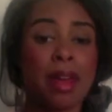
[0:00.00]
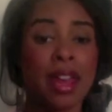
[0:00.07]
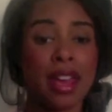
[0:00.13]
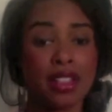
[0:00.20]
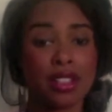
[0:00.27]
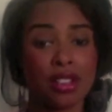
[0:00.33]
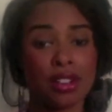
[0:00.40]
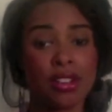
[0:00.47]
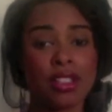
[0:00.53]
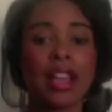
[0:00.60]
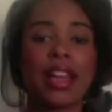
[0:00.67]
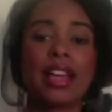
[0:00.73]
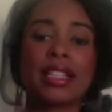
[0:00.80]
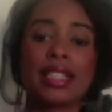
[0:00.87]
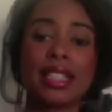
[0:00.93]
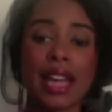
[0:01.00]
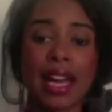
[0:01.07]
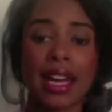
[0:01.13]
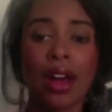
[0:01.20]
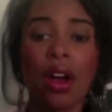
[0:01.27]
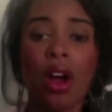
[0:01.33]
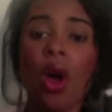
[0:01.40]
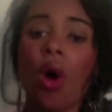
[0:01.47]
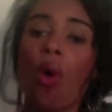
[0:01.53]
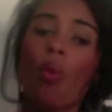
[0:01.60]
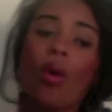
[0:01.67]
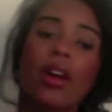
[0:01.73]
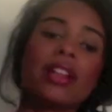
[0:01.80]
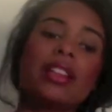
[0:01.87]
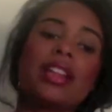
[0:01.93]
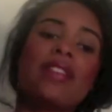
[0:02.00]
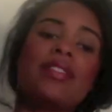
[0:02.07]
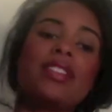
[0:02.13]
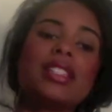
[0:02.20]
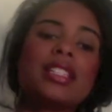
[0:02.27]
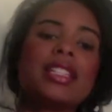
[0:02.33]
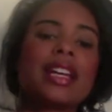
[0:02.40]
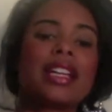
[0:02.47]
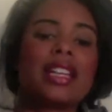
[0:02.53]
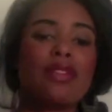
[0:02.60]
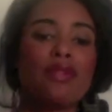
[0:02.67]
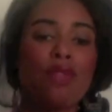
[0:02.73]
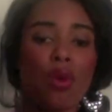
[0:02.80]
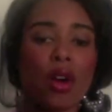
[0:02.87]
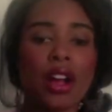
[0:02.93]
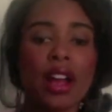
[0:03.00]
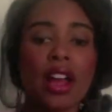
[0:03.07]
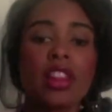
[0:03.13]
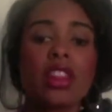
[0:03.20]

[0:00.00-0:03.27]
Pacers at Indiana, 111 to 94.